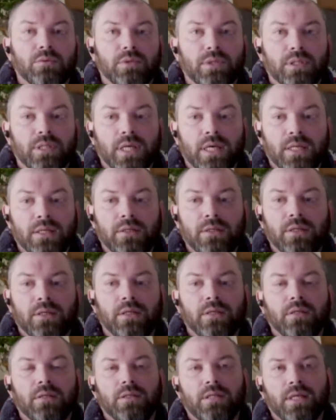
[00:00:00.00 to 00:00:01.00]

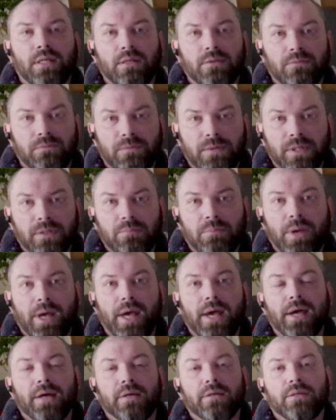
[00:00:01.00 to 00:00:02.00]
editing, taking
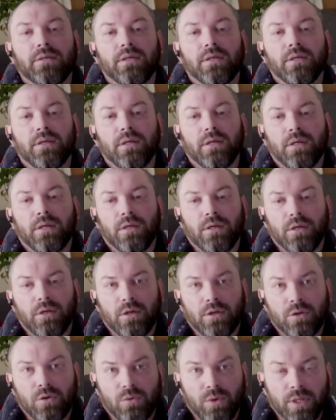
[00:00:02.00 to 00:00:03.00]
feedback,
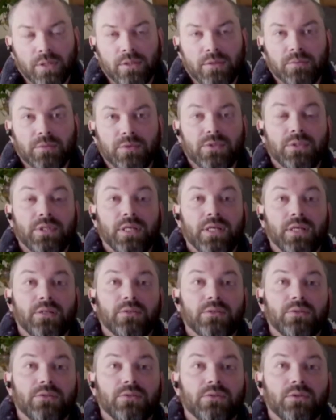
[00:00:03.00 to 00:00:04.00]
correcting
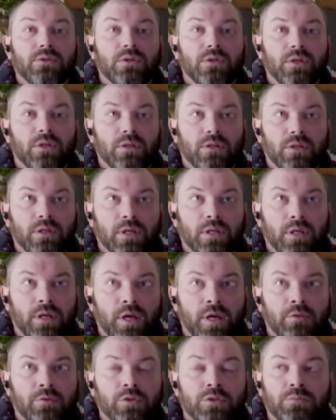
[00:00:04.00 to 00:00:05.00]
mistakes,
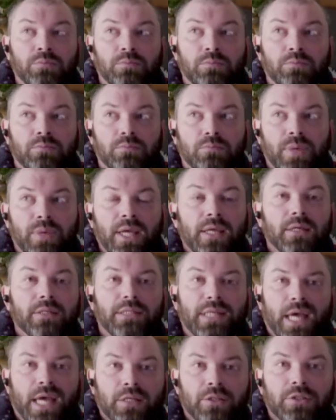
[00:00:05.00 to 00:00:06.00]
and just paying
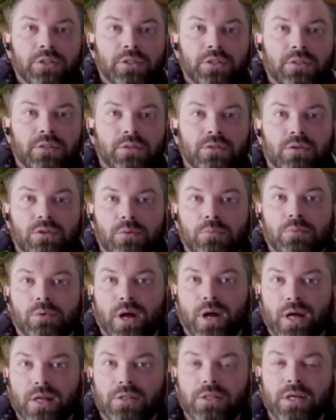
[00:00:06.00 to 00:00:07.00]
attention to the
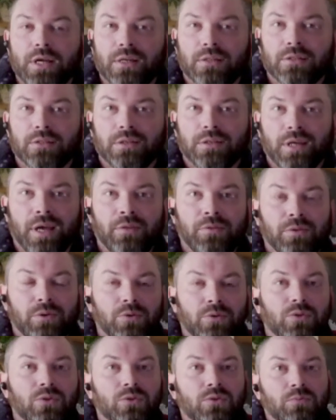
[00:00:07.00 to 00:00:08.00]
project and
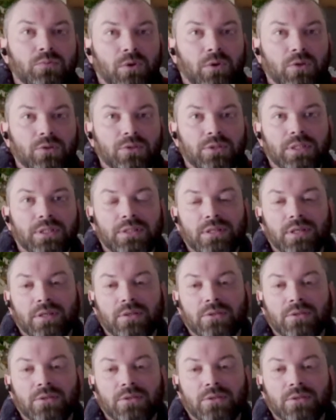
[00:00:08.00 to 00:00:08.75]
those small details